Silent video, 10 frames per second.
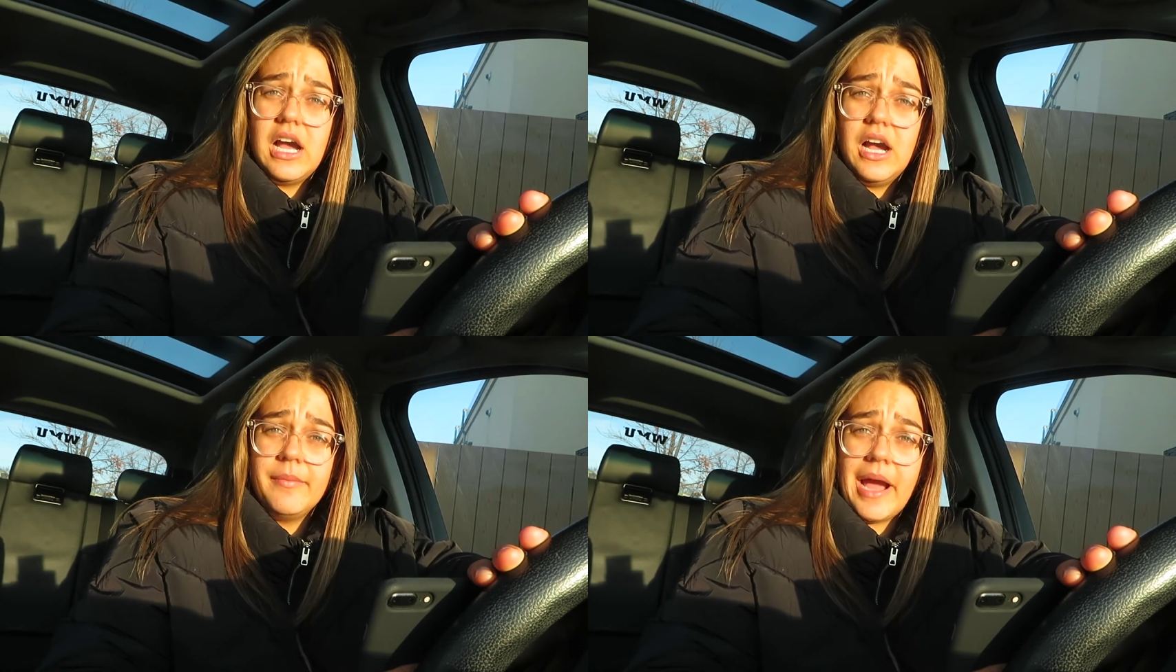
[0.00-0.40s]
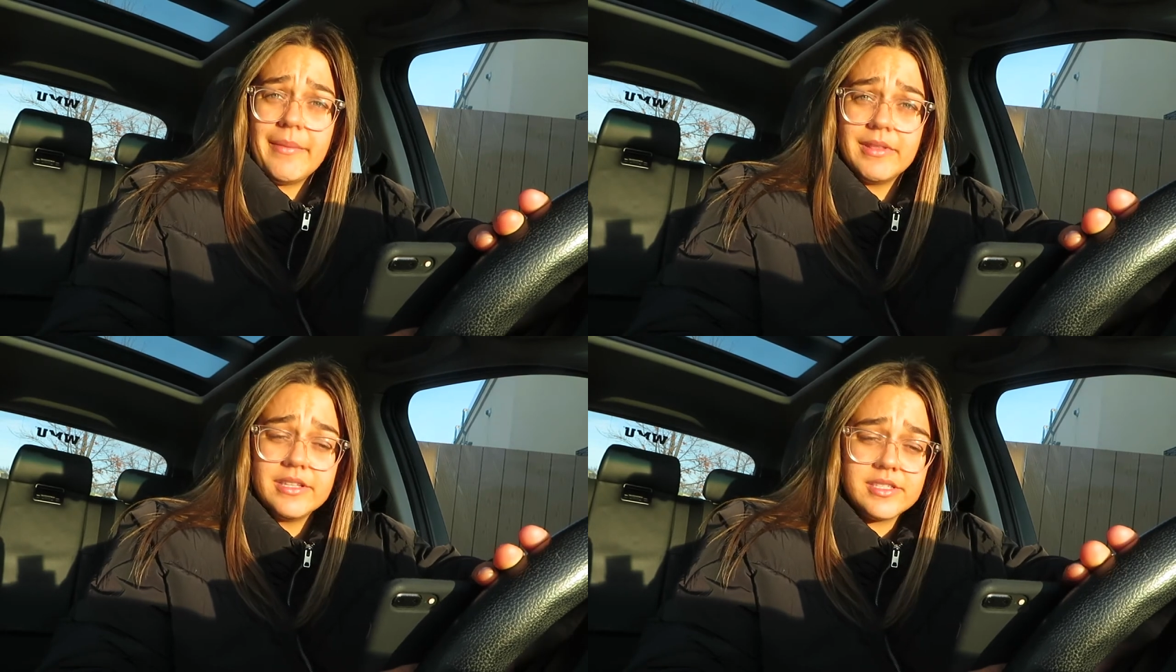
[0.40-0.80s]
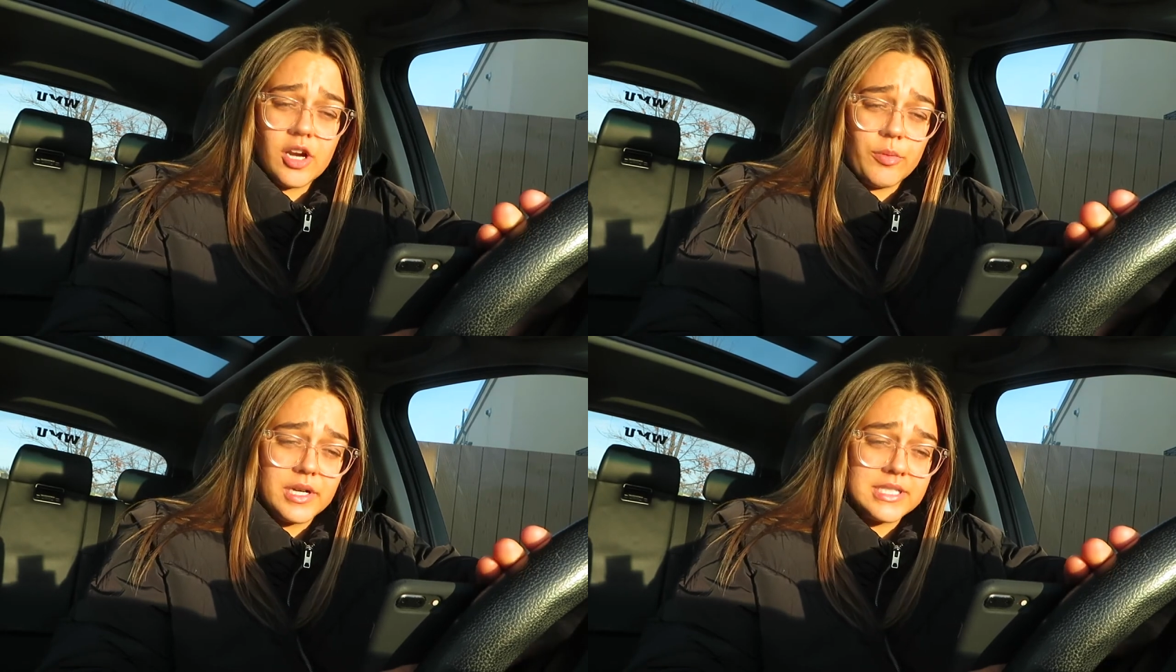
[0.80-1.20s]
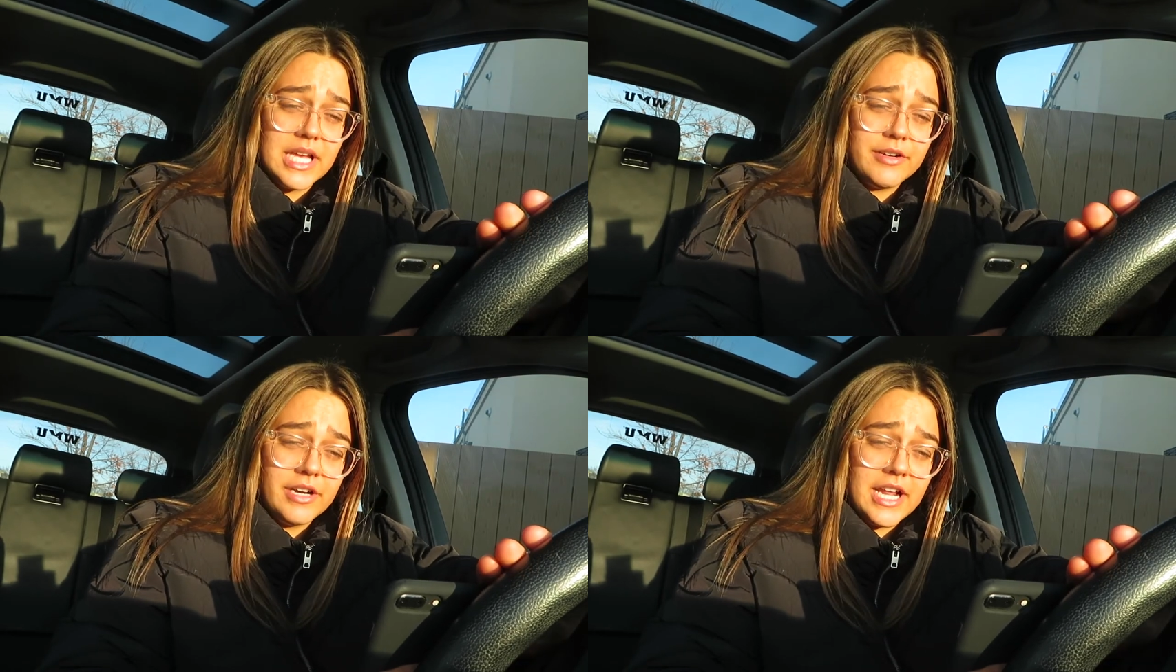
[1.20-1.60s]
I'm in the Starbucks
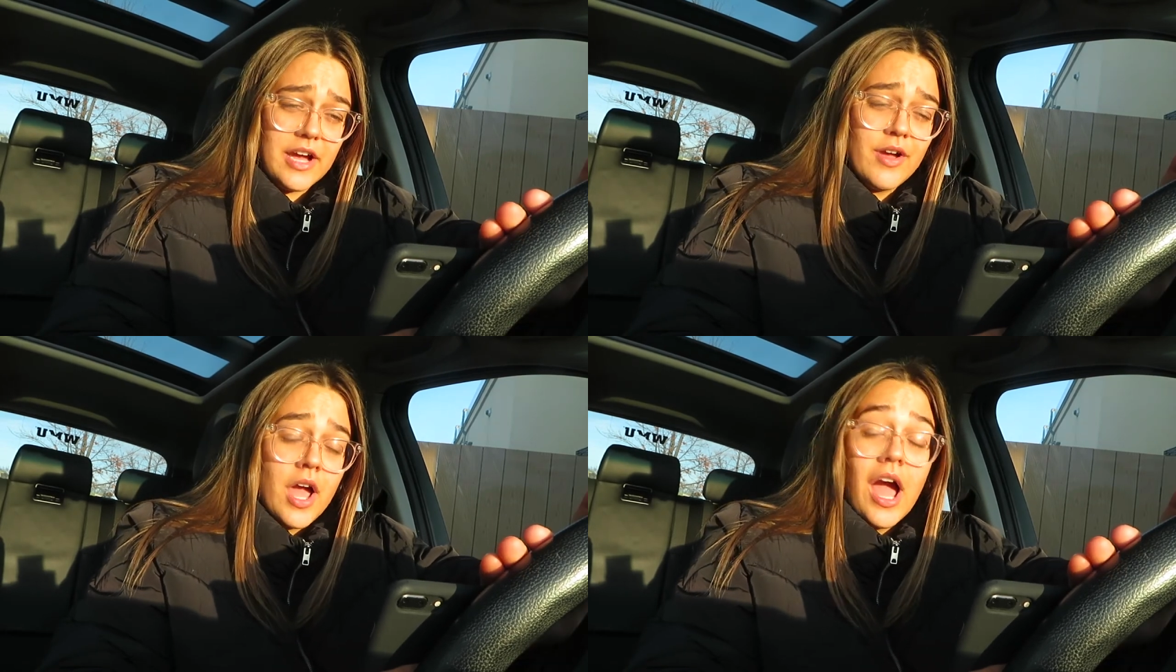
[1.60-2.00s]
line right now.